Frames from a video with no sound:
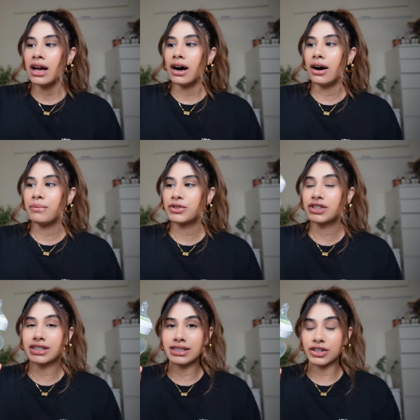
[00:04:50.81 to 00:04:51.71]
um, so
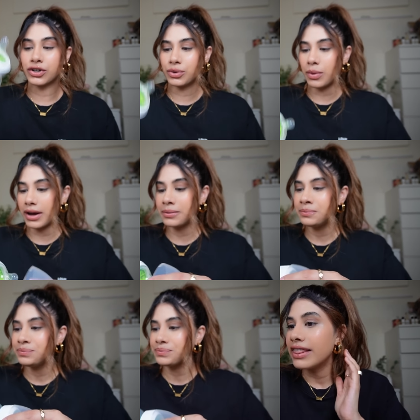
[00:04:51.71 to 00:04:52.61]
this is a good one
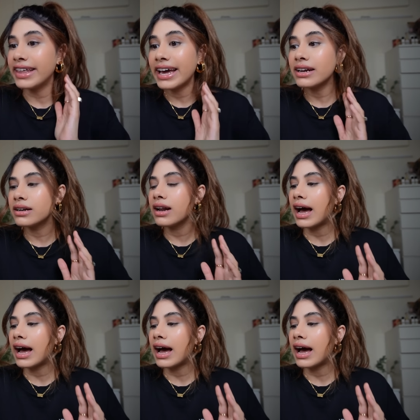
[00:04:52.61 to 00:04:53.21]
then